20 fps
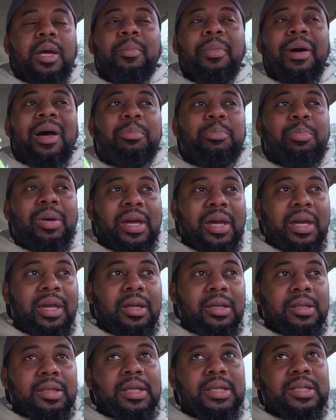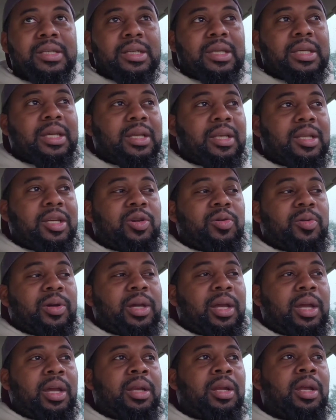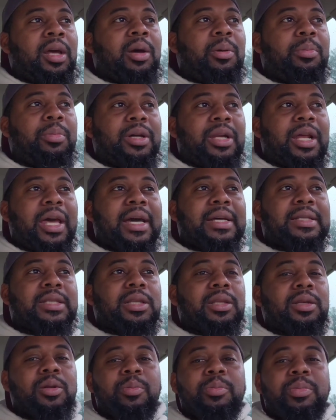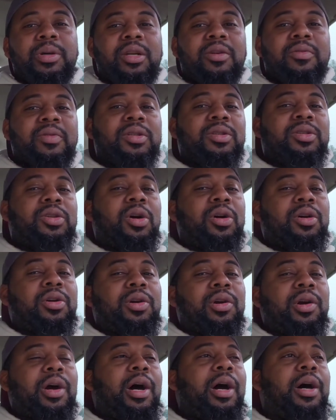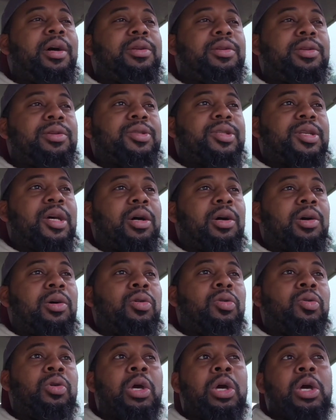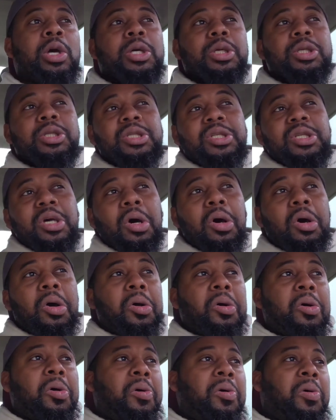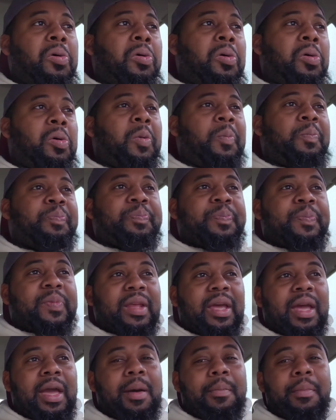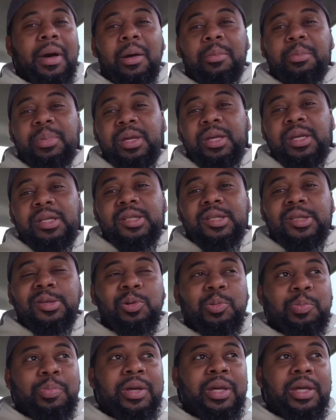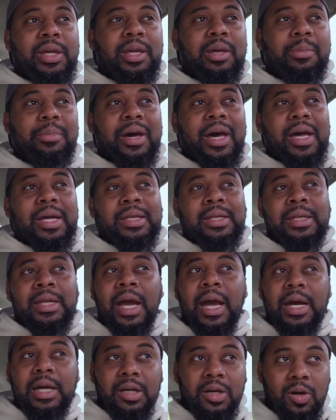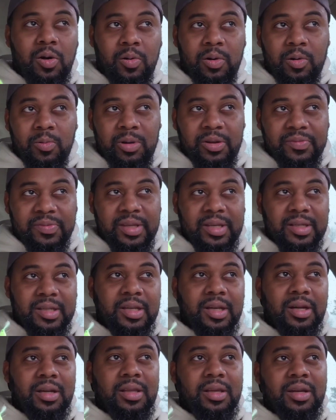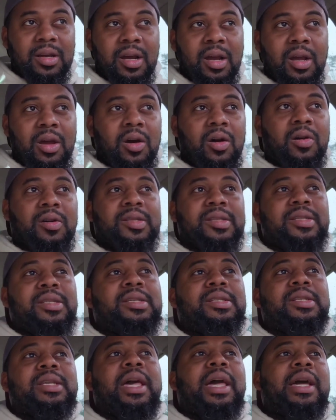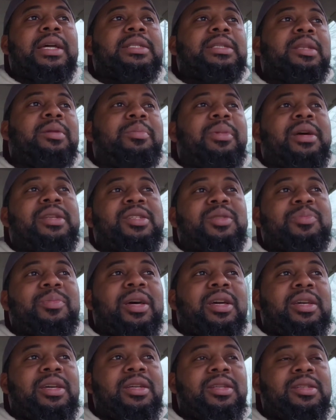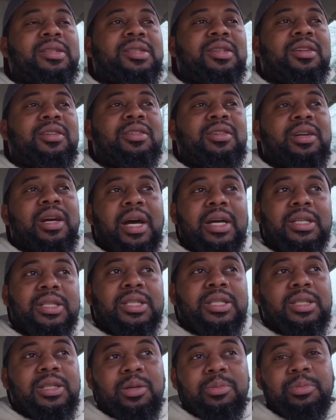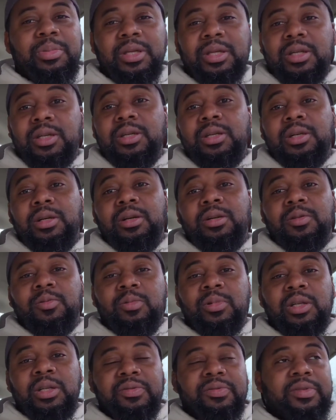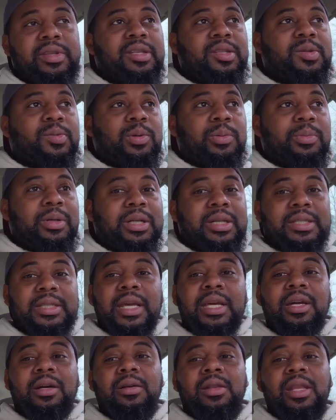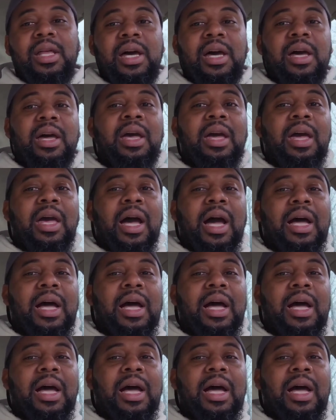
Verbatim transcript: Now my paint is a Kelly green, but it has a little bit of a darker undertone. So am I being too picky by not going with this color? Or since it actually matches my interior, I should be good with this one because I ain't gonna lie,